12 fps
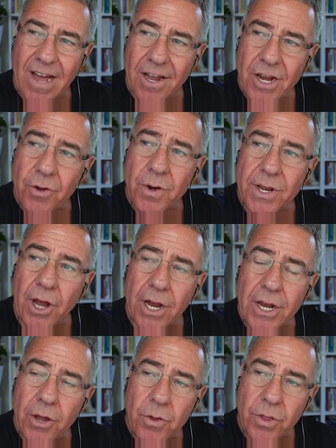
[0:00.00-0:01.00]
I
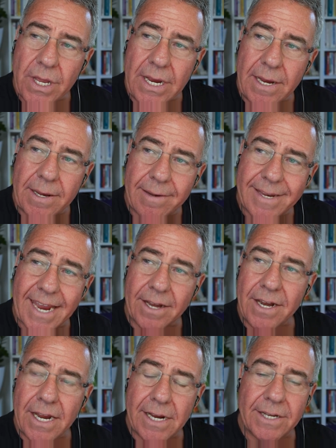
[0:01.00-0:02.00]
know the
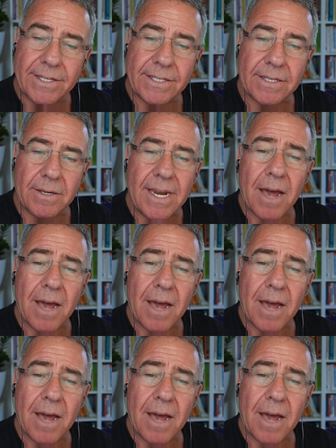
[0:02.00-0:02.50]
technique has